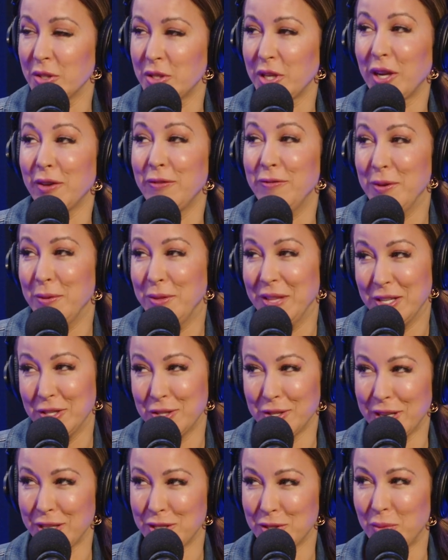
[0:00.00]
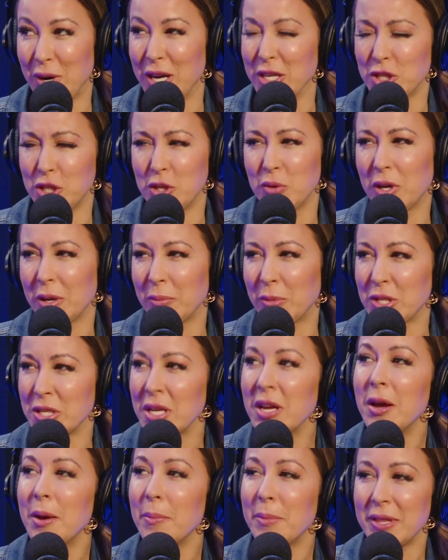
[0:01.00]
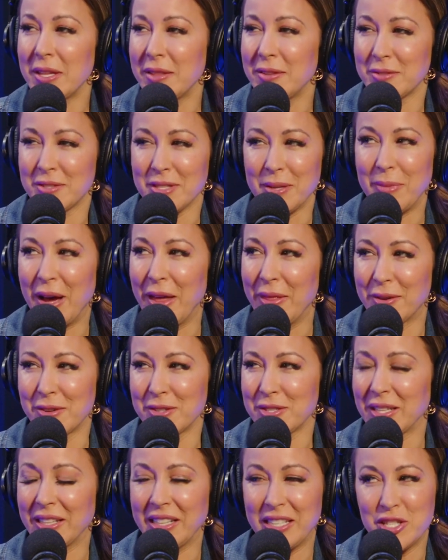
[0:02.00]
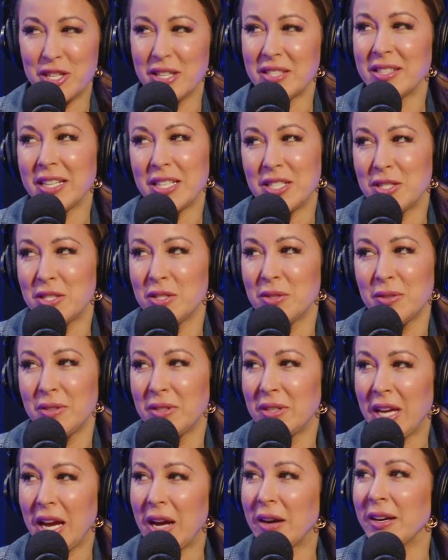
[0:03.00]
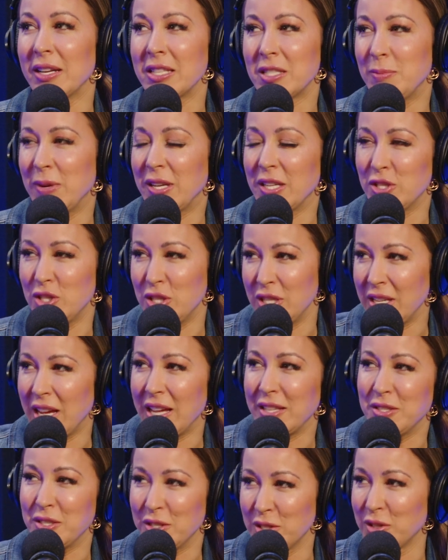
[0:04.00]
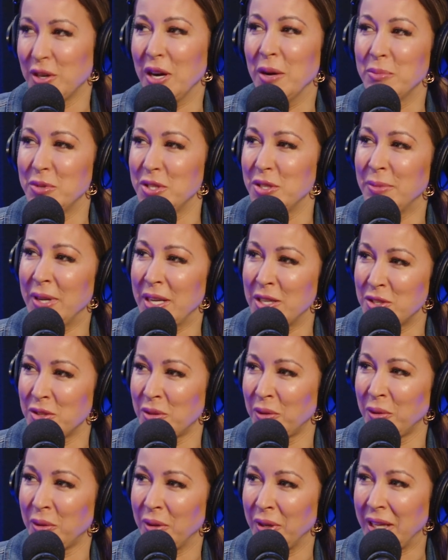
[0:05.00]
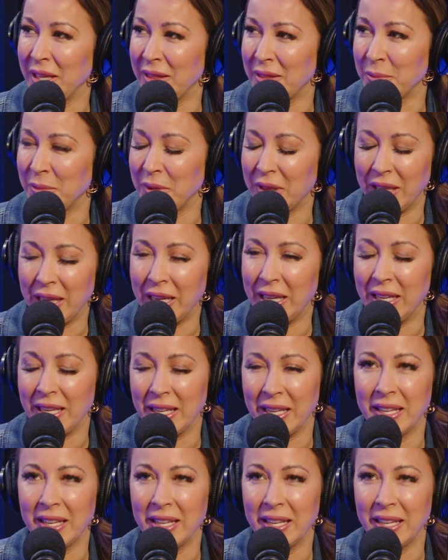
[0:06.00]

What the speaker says: There's like a few things she likes to wash, cucumbers. But then there's some others that like she doesn't like to do carrots because she has to scrub too much in order to get them clean.